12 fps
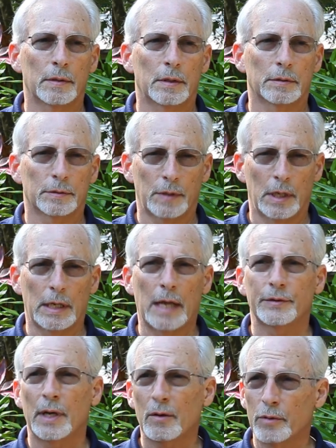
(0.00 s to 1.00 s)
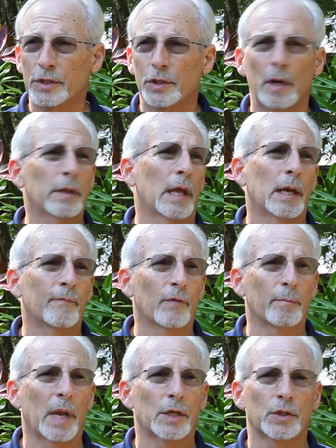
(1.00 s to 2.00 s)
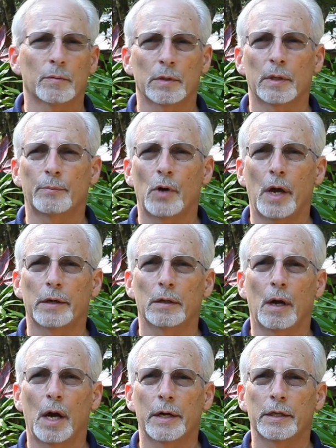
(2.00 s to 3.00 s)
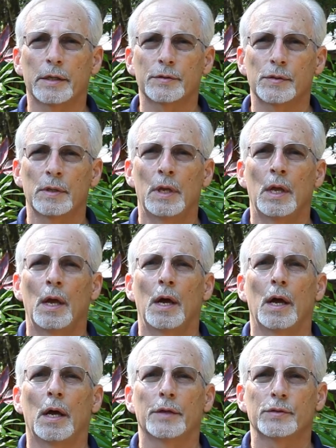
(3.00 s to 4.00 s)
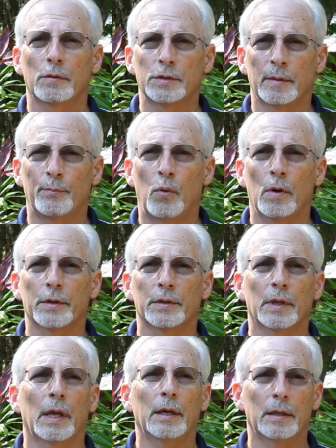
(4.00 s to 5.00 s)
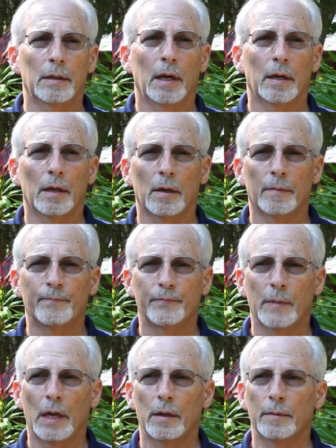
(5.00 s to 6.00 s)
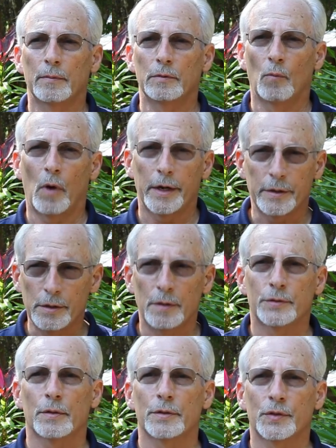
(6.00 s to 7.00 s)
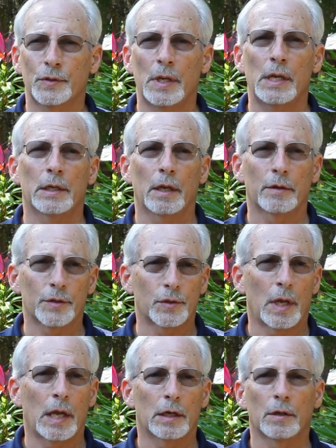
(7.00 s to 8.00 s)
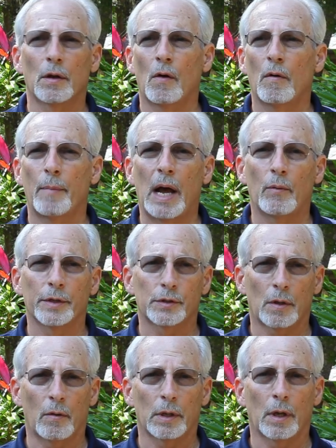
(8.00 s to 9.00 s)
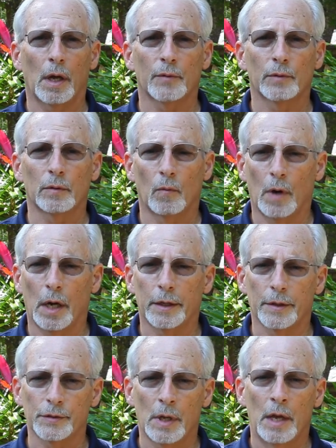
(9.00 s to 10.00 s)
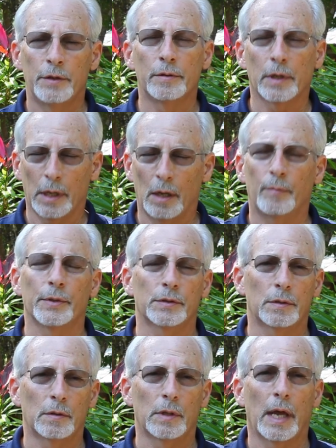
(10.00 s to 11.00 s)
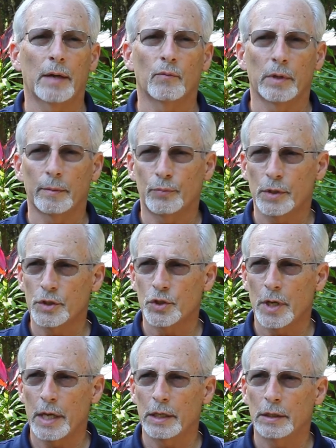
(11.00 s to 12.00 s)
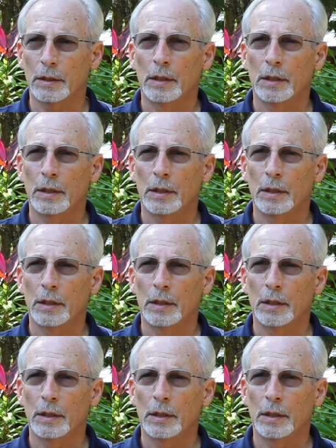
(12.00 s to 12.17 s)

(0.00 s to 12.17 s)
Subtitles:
seeing out there, and we share that information with a broader audience. So it's important that water users see and understand and know about what's going on with the waters. You can help us do that, and we appreciate it.